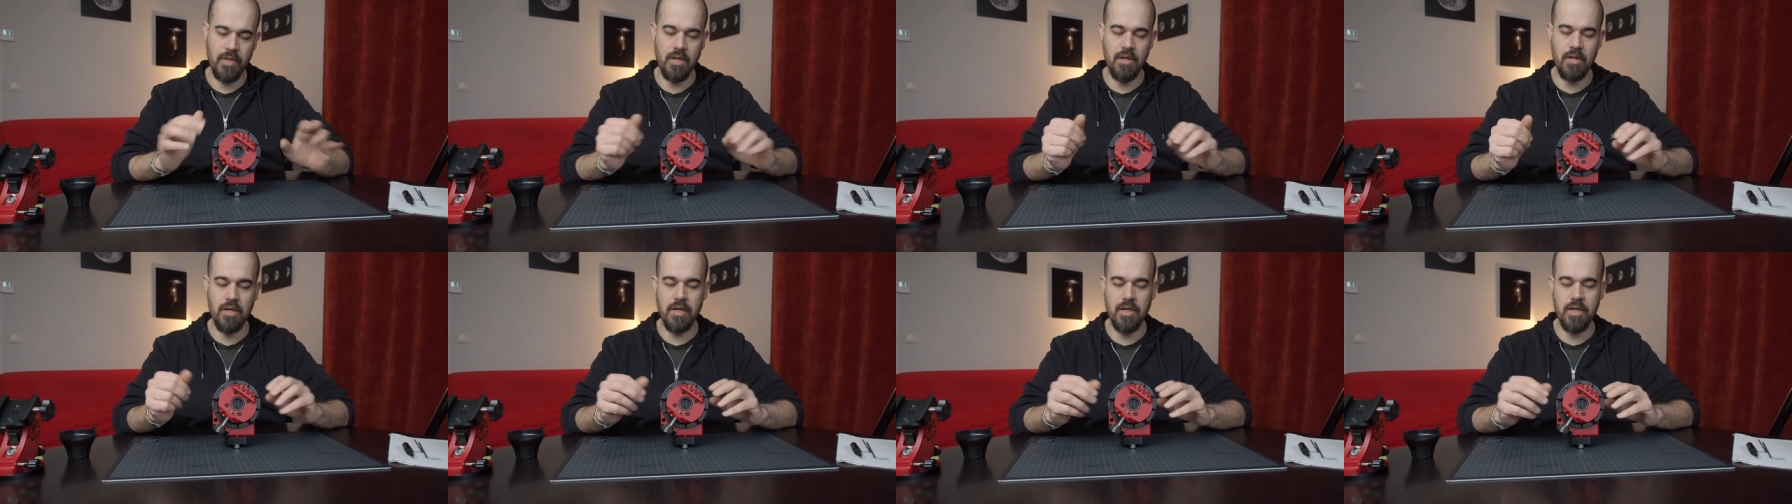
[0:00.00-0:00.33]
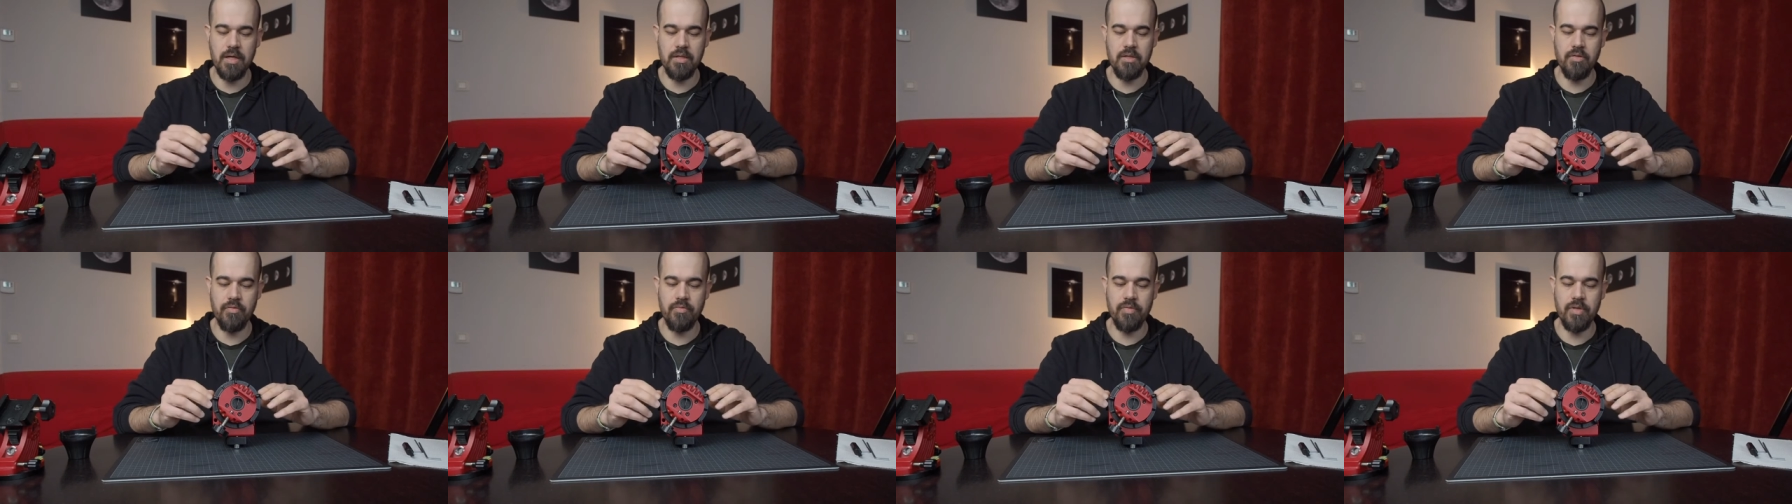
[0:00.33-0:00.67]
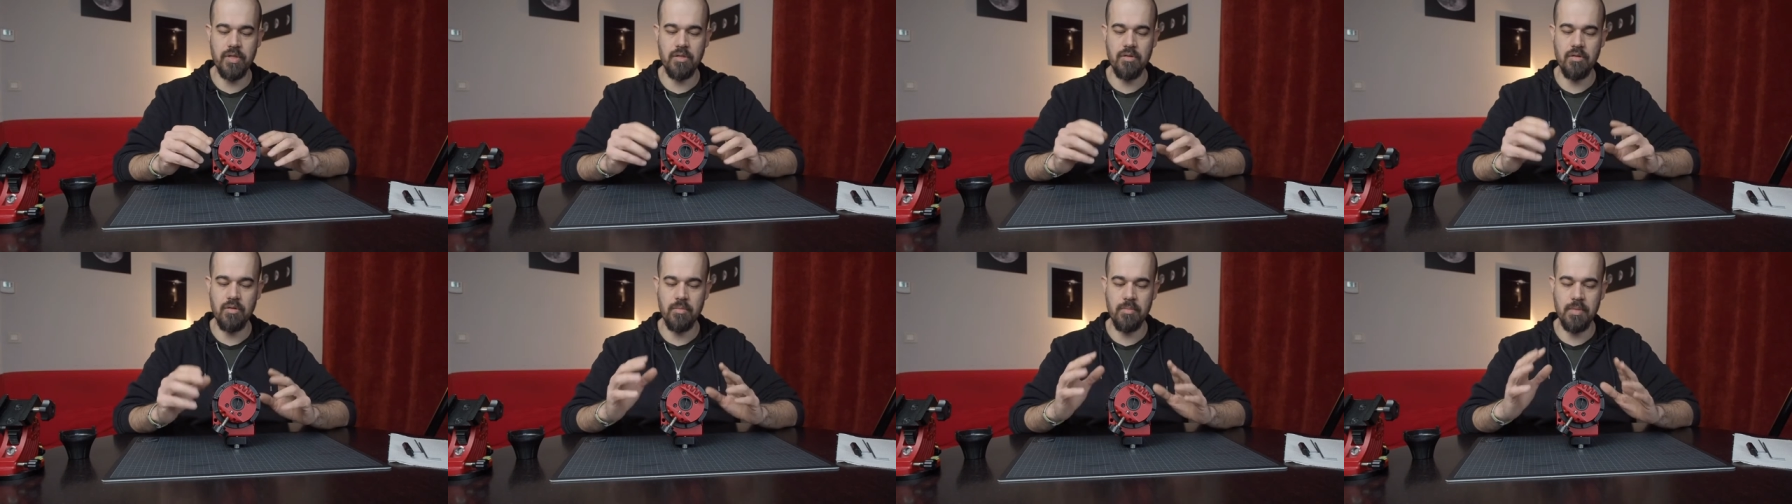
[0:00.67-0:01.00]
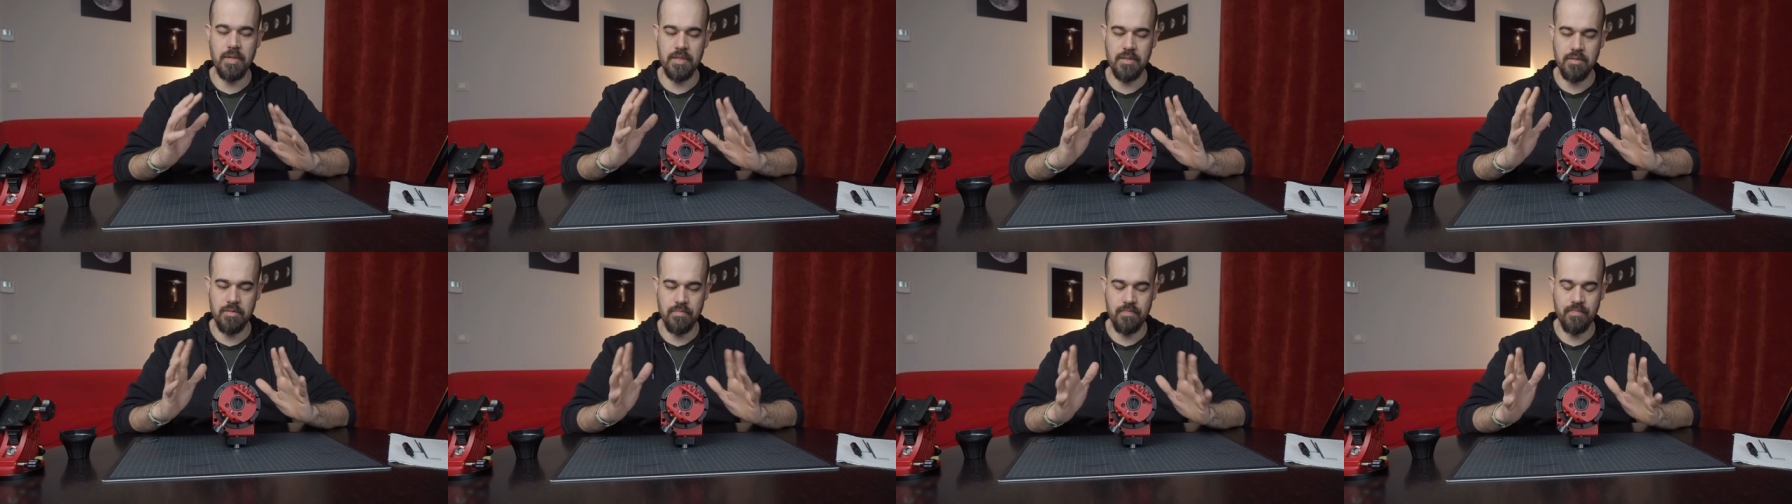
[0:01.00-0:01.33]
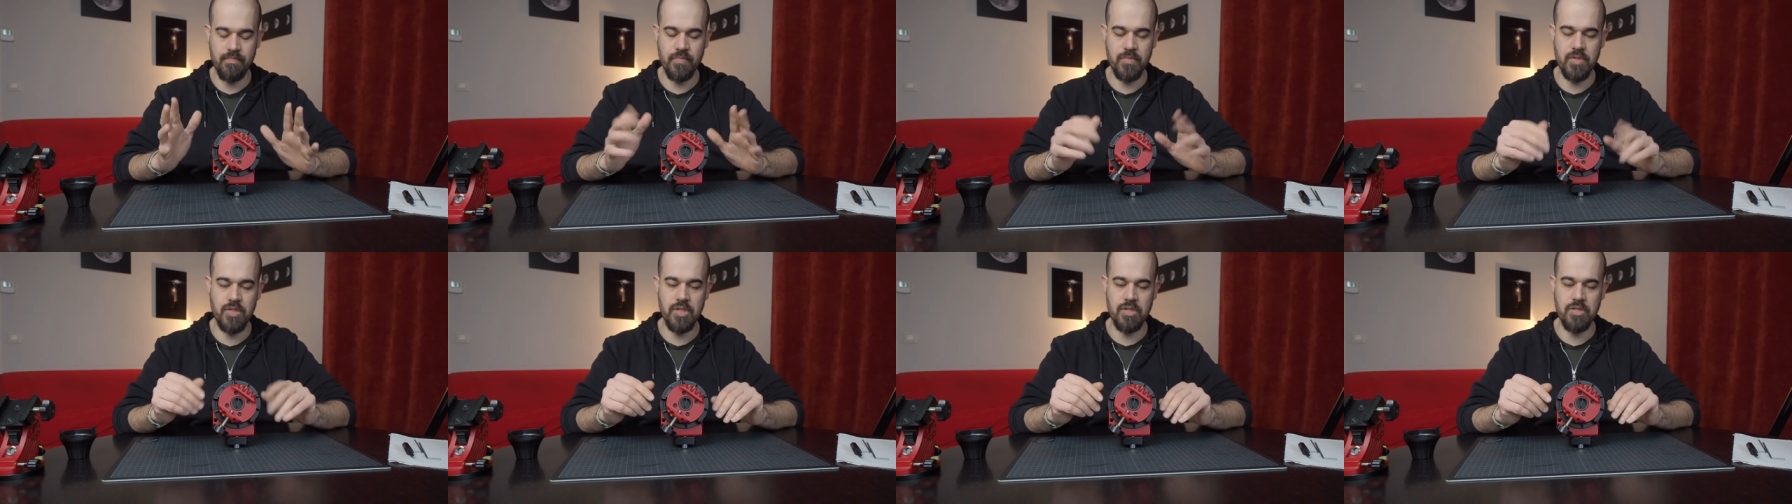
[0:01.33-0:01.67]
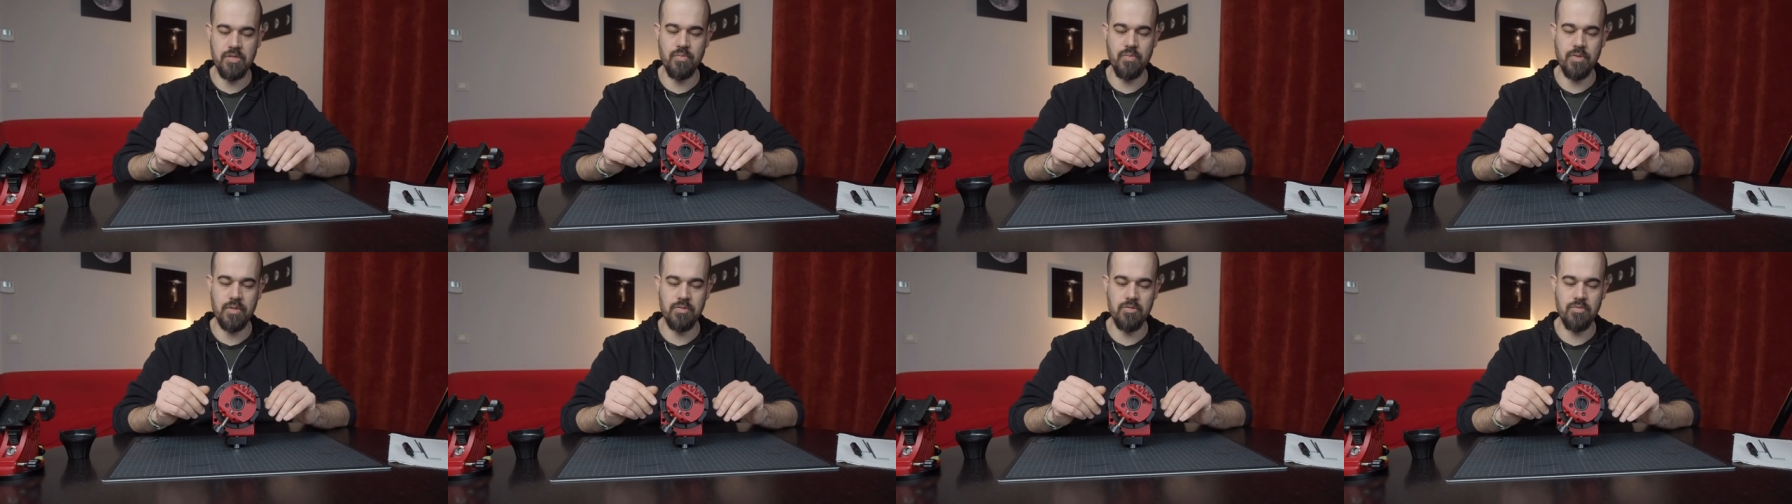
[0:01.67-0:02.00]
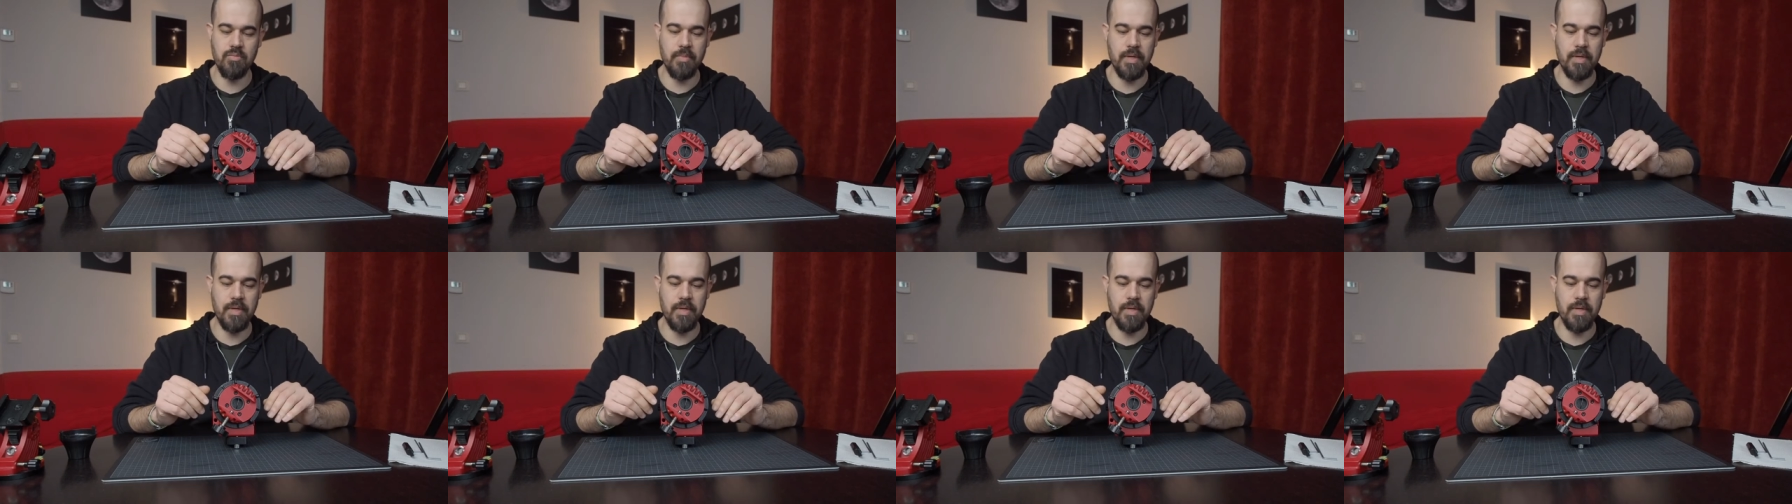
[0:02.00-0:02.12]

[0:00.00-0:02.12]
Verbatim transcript: in another video but just want to